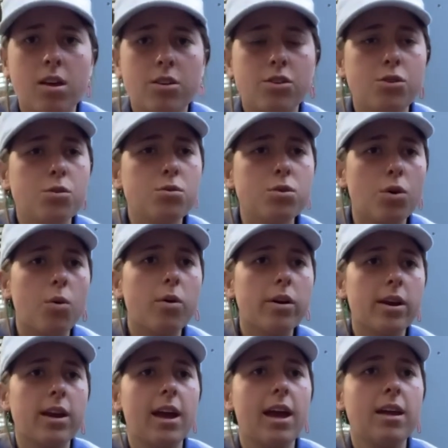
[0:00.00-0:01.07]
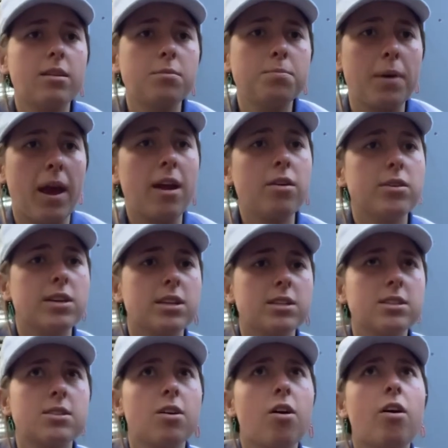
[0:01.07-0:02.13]
New York and
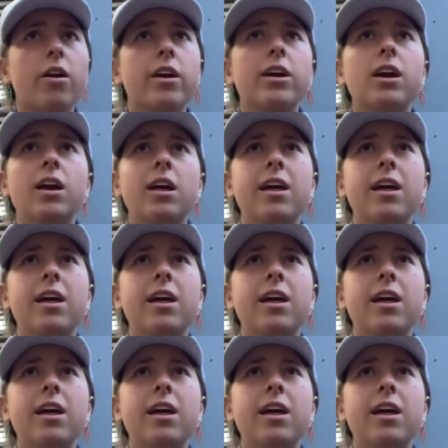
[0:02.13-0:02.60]
Paris are